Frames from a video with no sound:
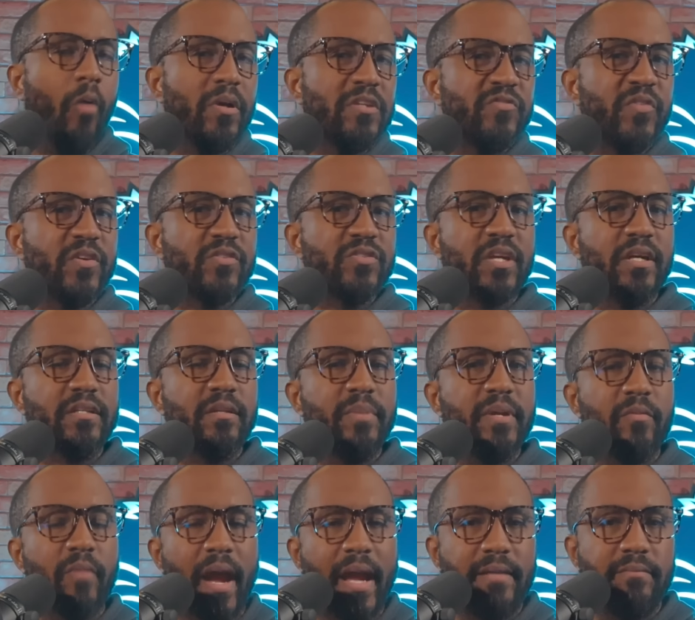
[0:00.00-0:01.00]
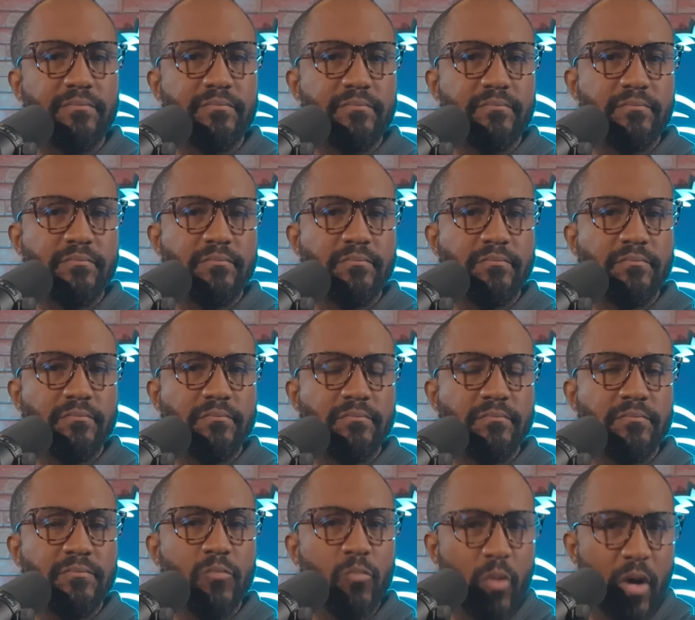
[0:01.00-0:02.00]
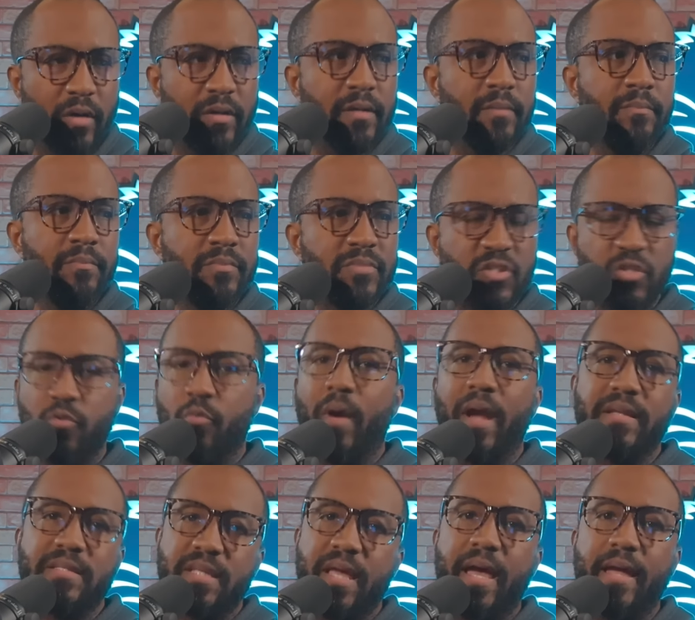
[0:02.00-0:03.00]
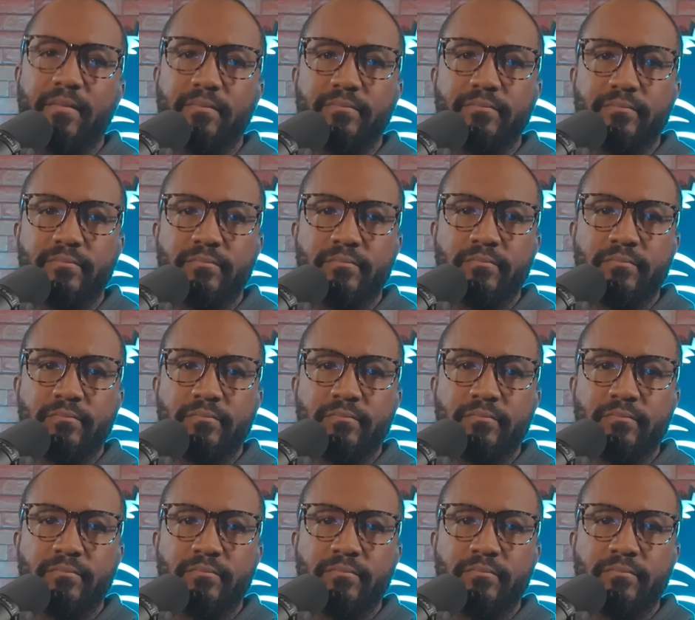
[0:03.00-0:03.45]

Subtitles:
Always feels good to be right. Welcome to the right side.